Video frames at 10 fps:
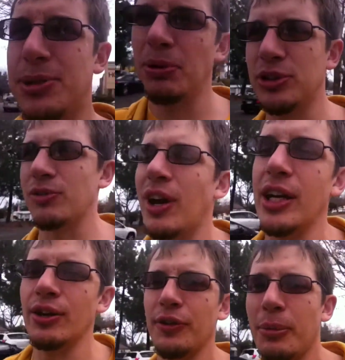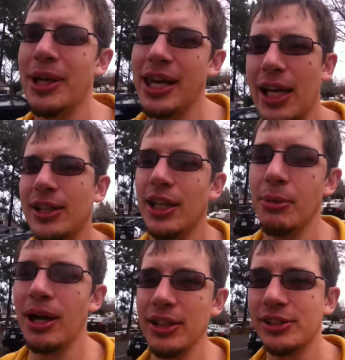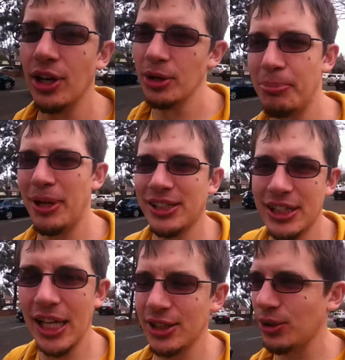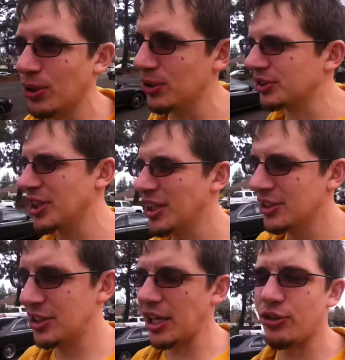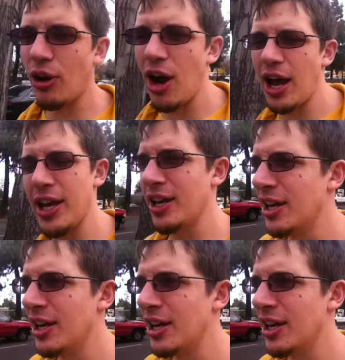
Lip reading: supposed to rain over the weekend anyway, so better stay indoors, stay dry,